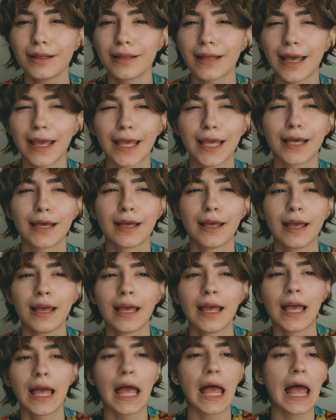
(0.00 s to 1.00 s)
like
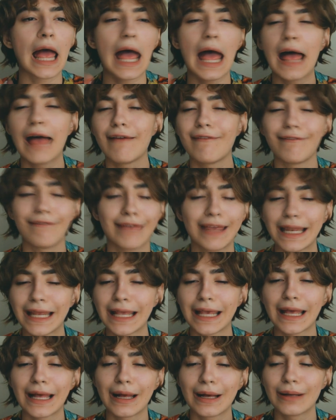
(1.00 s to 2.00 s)
a
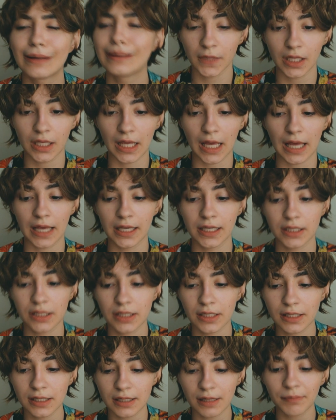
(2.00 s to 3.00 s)
video. Yeah, it's
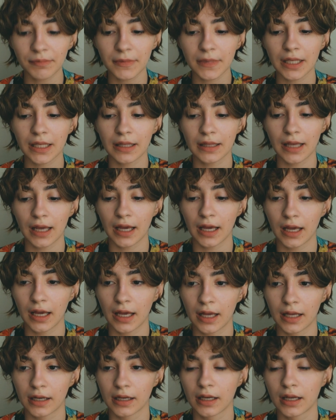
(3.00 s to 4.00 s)
just something
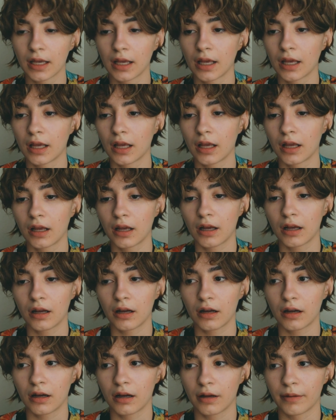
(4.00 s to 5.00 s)
that
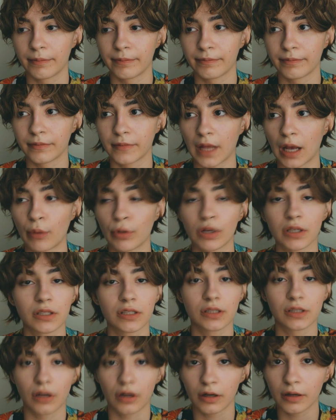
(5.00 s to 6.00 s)
I wanted
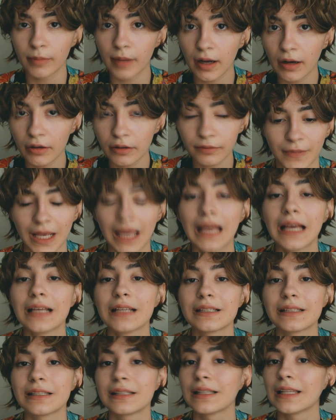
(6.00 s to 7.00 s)
to talk about.
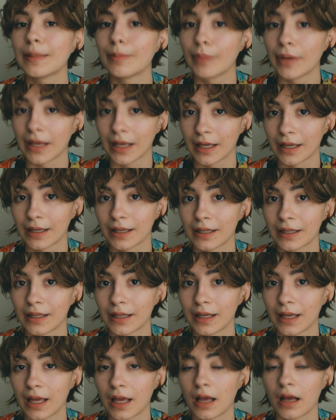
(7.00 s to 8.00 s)
Sleeping.
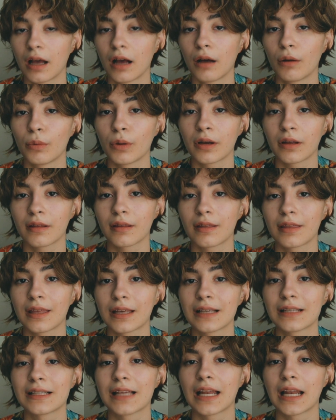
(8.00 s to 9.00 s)
One of the
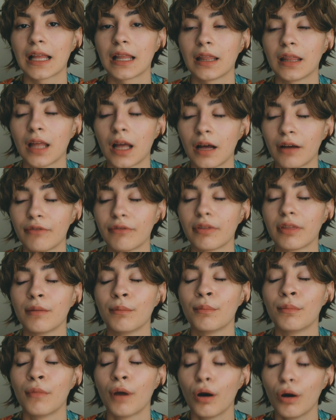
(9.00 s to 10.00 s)
things that I love the
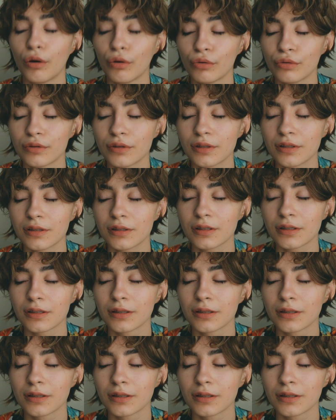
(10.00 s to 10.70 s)
most